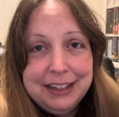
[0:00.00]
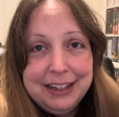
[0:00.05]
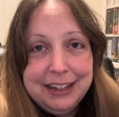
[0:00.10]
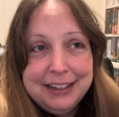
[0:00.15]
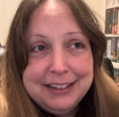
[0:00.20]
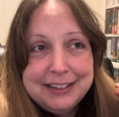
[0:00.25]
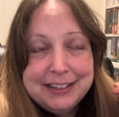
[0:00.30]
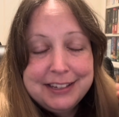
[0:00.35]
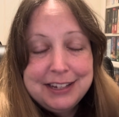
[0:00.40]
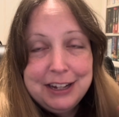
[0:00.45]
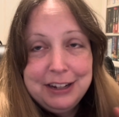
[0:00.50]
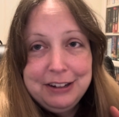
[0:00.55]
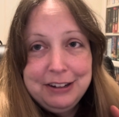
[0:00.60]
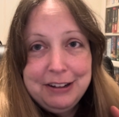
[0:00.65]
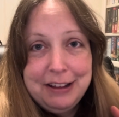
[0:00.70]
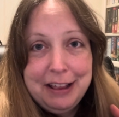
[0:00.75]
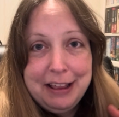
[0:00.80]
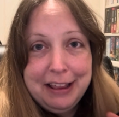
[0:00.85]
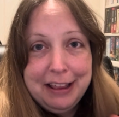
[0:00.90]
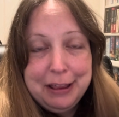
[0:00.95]
So
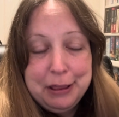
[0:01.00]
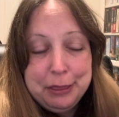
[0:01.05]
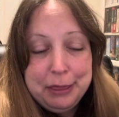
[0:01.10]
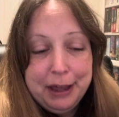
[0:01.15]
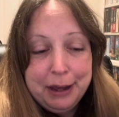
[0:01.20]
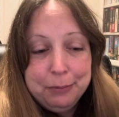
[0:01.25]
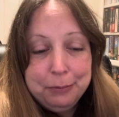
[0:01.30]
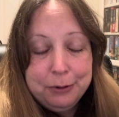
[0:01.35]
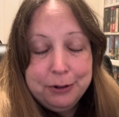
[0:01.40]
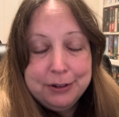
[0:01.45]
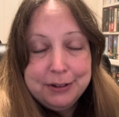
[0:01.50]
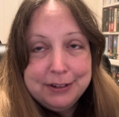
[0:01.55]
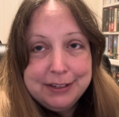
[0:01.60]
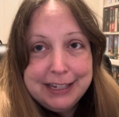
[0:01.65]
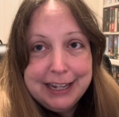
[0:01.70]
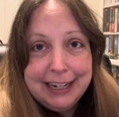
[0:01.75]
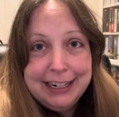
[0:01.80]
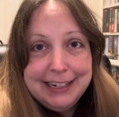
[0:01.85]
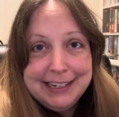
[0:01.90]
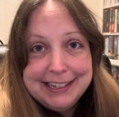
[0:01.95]
that
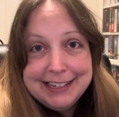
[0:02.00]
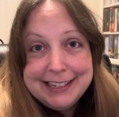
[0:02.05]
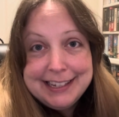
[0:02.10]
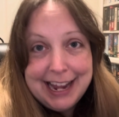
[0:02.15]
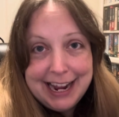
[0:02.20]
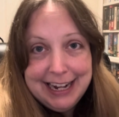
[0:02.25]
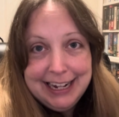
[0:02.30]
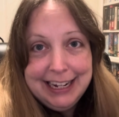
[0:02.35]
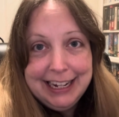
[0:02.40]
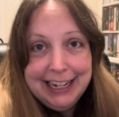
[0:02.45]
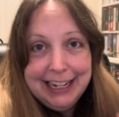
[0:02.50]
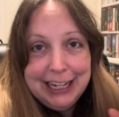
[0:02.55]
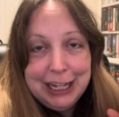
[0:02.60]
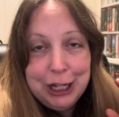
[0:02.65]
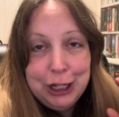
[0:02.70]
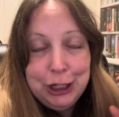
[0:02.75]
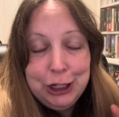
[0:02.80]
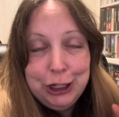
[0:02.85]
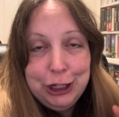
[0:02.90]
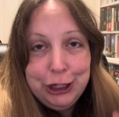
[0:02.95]
was an insanely
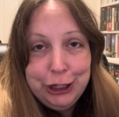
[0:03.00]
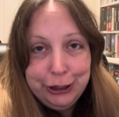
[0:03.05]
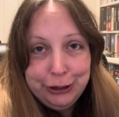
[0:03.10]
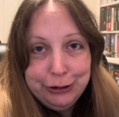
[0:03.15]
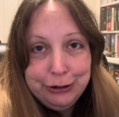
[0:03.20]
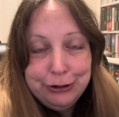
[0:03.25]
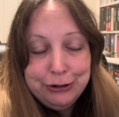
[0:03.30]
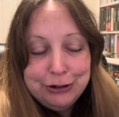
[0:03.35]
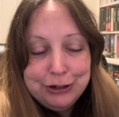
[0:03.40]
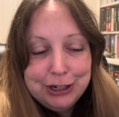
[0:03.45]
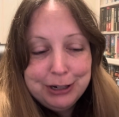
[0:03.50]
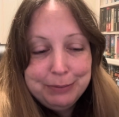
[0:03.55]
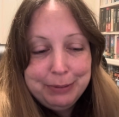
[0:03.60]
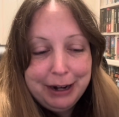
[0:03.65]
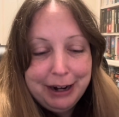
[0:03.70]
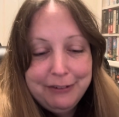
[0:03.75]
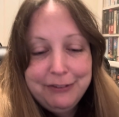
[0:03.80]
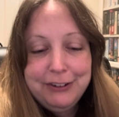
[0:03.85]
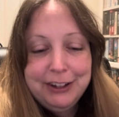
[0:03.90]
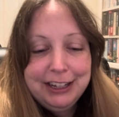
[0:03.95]
huge
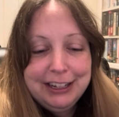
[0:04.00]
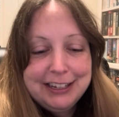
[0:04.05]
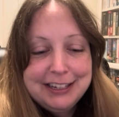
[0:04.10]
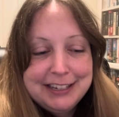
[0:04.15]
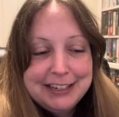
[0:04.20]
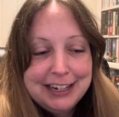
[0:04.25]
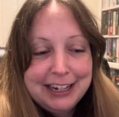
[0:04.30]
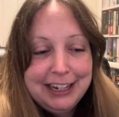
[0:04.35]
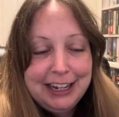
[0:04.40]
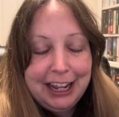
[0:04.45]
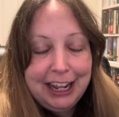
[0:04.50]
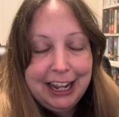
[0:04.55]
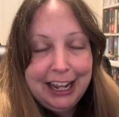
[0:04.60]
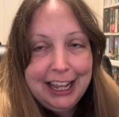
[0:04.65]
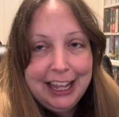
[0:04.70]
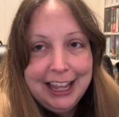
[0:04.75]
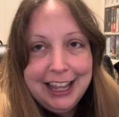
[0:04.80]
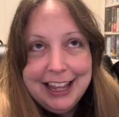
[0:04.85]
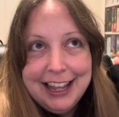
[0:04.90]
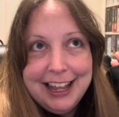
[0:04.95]
breakfast.
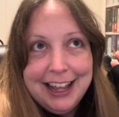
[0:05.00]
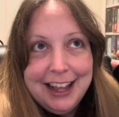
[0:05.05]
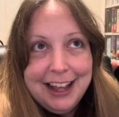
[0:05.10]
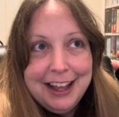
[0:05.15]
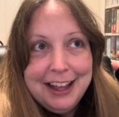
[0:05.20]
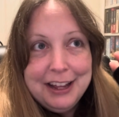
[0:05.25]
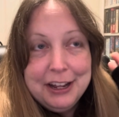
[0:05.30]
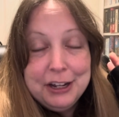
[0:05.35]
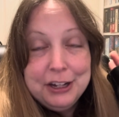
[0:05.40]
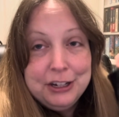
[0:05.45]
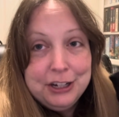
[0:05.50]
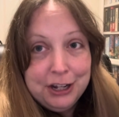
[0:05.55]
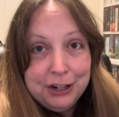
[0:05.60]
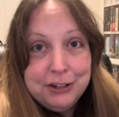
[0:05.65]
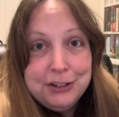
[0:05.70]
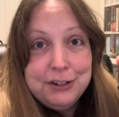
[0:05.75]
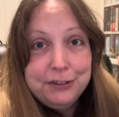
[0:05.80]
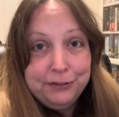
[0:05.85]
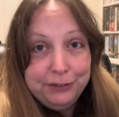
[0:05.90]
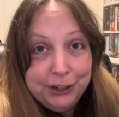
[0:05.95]
Like,
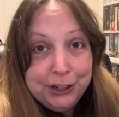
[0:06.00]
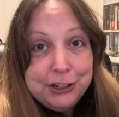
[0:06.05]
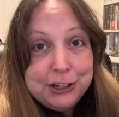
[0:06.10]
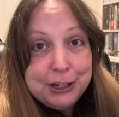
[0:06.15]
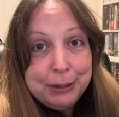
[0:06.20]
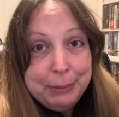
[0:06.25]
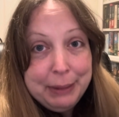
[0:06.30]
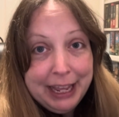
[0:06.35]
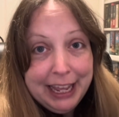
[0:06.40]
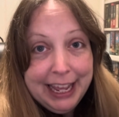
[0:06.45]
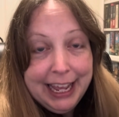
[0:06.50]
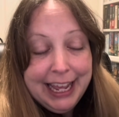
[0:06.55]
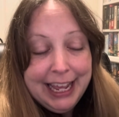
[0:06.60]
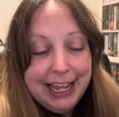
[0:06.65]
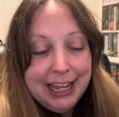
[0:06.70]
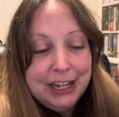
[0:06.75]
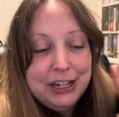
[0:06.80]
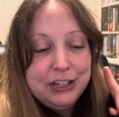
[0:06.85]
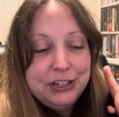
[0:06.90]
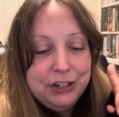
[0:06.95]
note to future
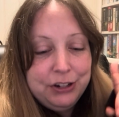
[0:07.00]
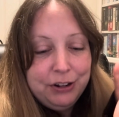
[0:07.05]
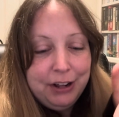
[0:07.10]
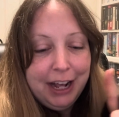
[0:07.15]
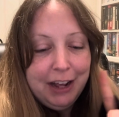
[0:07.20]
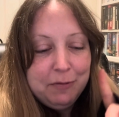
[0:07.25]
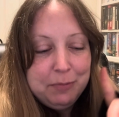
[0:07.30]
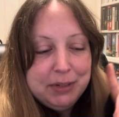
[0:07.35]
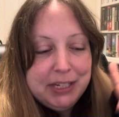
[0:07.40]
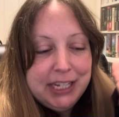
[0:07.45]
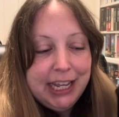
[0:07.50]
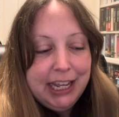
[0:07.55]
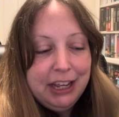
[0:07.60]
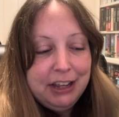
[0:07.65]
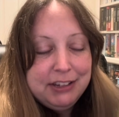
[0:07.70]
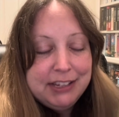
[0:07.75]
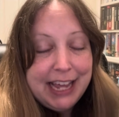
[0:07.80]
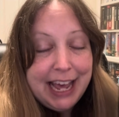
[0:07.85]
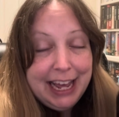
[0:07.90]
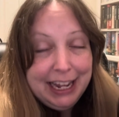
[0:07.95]
me, do not have
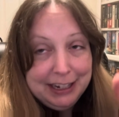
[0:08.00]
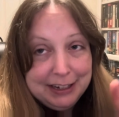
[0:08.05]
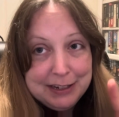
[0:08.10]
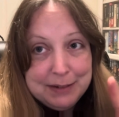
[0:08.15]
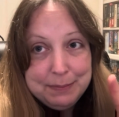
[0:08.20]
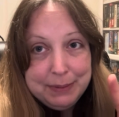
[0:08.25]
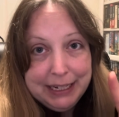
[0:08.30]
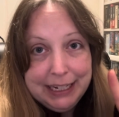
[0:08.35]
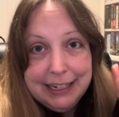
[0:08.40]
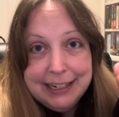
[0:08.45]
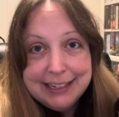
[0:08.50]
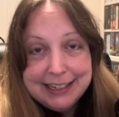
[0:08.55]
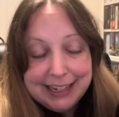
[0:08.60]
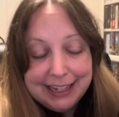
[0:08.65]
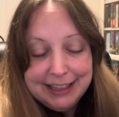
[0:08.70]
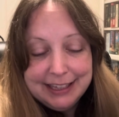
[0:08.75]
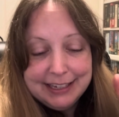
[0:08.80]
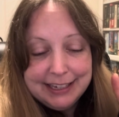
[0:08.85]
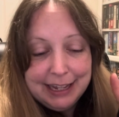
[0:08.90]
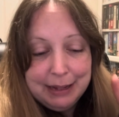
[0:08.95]
potatoes and beans
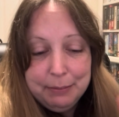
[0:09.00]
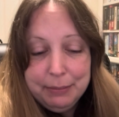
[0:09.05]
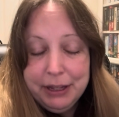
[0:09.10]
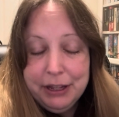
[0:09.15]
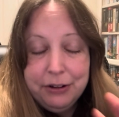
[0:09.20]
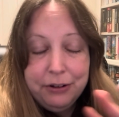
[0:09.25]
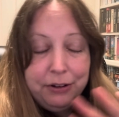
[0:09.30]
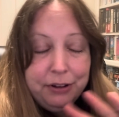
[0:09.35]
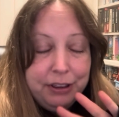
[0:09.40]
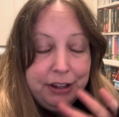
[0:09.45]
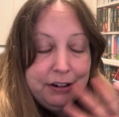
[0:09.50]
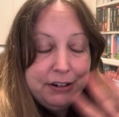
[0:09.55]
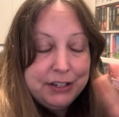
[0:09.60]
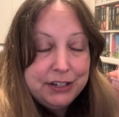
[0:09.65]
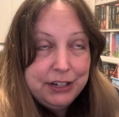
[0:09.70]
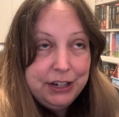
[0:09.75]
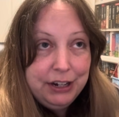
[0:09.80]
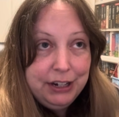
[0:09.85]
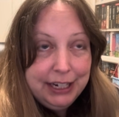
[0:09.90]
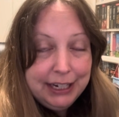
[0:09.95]
in the same meal. There
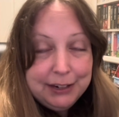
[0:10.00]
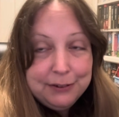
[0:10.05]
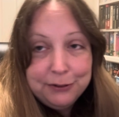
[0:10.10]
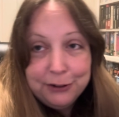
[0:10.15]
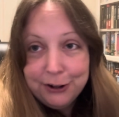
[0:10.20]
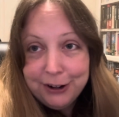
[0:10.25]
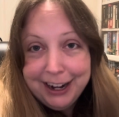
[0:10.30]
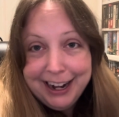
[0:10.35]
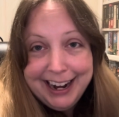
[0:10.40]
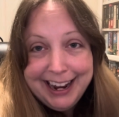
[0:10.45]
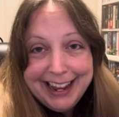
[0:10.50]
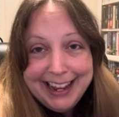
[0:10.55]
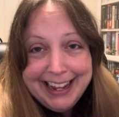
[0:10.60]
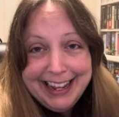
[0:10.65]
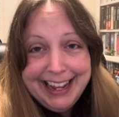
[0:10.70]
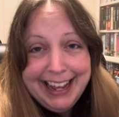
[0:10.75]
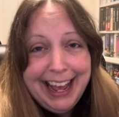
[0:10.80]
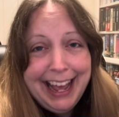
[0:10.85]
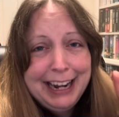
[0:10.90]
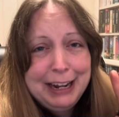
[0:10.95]
is no need for
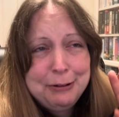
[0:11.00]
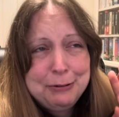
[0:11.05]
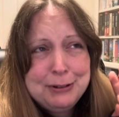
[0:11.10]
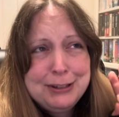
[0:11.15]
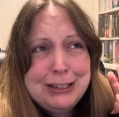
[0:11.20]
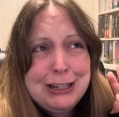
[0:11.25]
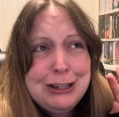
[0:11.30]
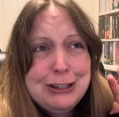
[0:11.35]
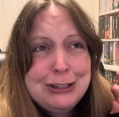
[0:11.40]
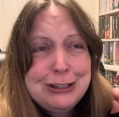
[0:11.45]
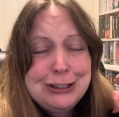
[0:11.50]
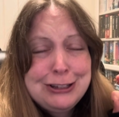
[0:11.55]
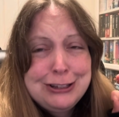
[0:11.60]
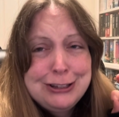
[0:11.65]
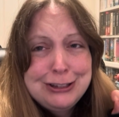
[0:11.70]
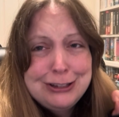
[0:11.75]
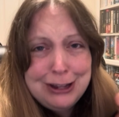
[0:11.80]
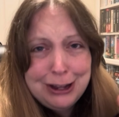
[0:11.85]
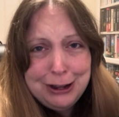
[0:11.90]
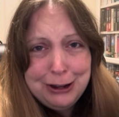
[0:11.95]
it. And it was
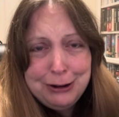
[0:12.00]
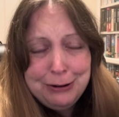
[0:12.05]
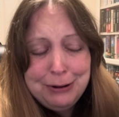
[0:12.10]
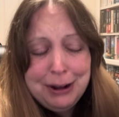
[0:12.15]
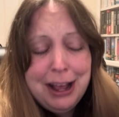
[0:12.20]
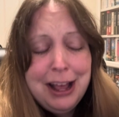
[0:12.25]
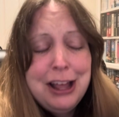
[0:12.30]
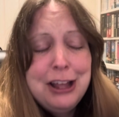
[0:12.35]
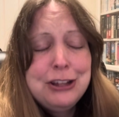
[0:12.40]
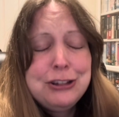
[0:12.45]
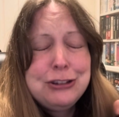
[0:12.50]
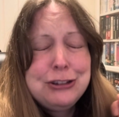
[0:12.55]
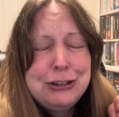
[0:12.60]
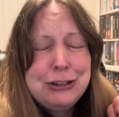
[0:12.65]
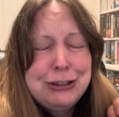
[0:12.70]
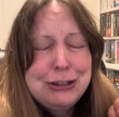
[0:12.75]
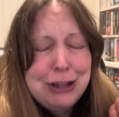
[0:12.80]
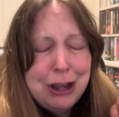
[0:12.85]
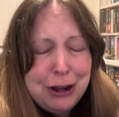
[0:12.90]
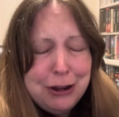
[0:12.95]
so
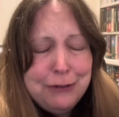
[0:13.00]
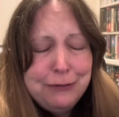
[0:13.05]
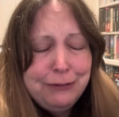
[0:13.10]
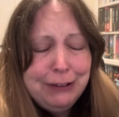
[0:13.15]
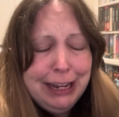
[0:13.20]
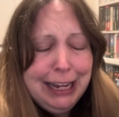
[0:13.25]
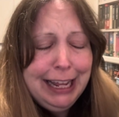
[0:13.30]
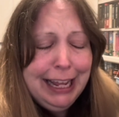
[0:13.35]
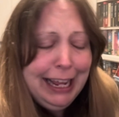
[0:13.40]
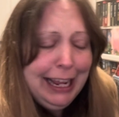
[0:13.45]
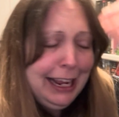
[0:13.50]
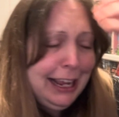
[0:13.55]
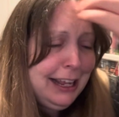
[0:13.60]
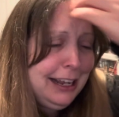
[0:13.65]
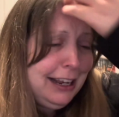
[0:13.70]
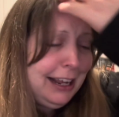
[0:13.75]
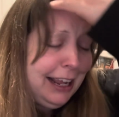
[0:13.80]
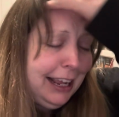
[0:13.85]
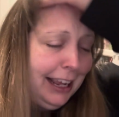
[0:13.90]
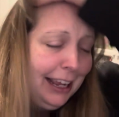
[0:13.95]

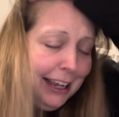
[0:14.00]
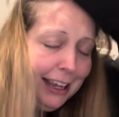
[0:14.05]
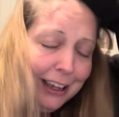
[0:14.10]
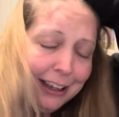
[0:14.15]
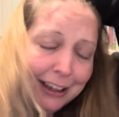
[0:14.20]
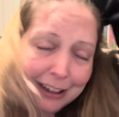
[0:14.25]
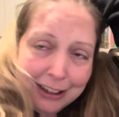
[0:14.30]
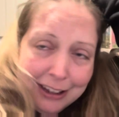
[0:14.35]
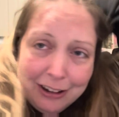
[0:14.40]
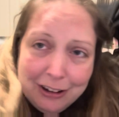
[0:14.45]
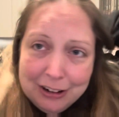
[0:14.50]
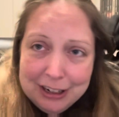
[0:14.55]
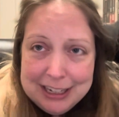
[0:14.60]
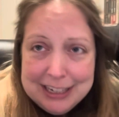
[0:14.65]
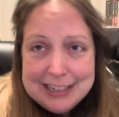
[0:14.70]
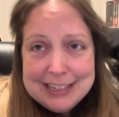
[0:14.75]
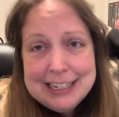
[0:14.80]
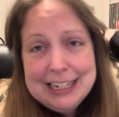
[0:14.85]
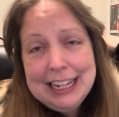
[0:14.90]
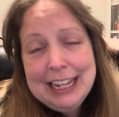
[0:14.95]
filling. Like,
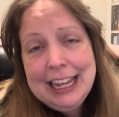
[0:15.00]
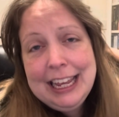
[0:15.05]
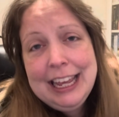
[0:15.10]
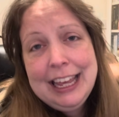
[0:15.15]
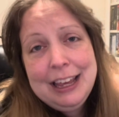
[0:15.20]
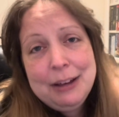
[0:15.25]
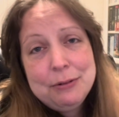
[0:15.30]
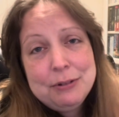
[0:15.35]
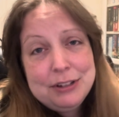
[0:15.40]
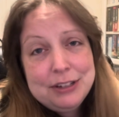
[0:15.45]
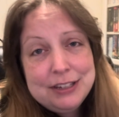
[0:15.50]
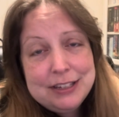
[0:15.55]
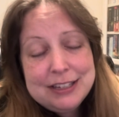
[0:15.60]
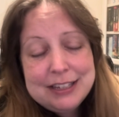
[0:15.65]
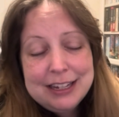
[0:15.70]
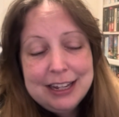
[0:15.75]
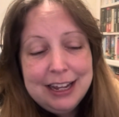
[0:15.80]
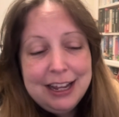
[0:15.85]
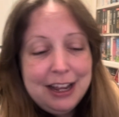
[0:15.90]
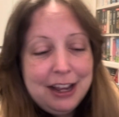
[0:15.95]
honestly, it
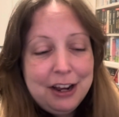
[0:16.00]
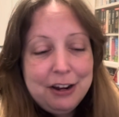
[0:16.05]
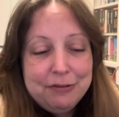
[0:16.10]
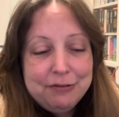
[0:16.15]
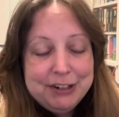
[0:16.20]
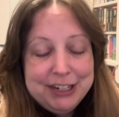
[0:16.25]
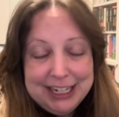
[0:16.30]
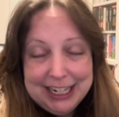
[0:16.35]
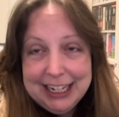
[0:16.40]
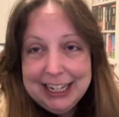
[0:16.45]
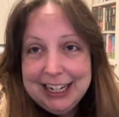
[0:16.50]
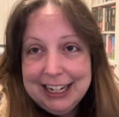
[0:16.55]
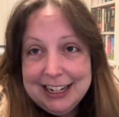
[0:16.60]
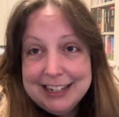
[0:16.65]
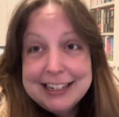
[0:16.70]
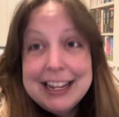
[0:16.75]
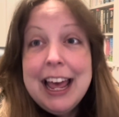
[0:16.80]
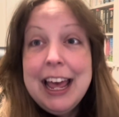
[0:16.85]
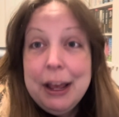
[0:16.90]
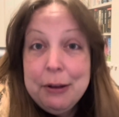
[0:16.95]
was ridiculous.